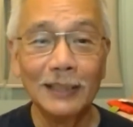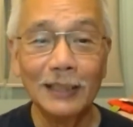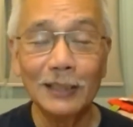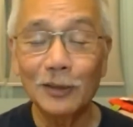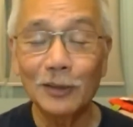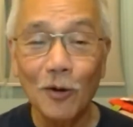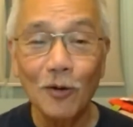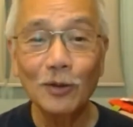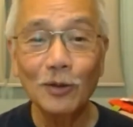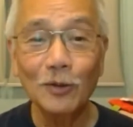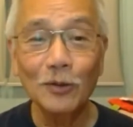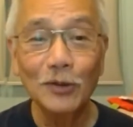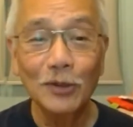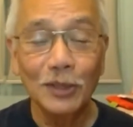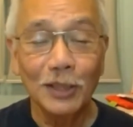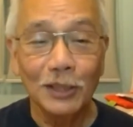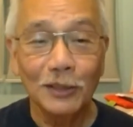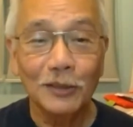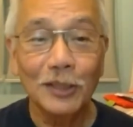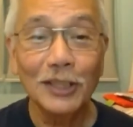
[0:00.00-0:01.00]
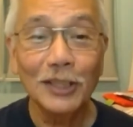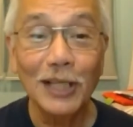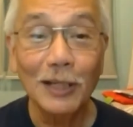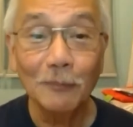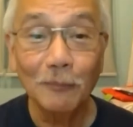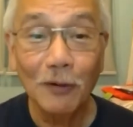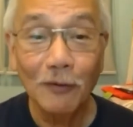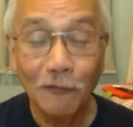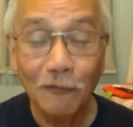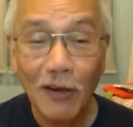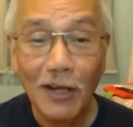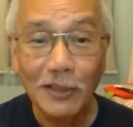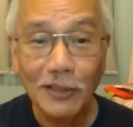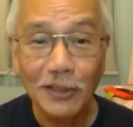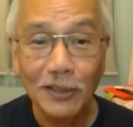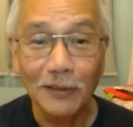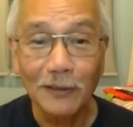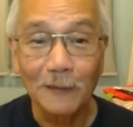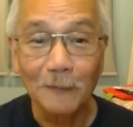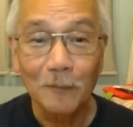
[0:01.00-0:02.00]
He's called to Christian
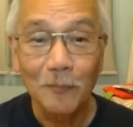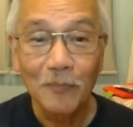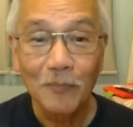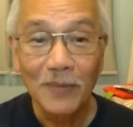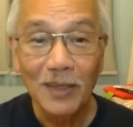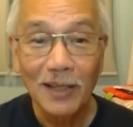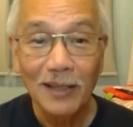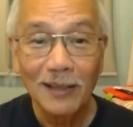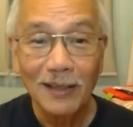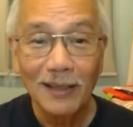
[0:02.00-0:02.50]
perfection.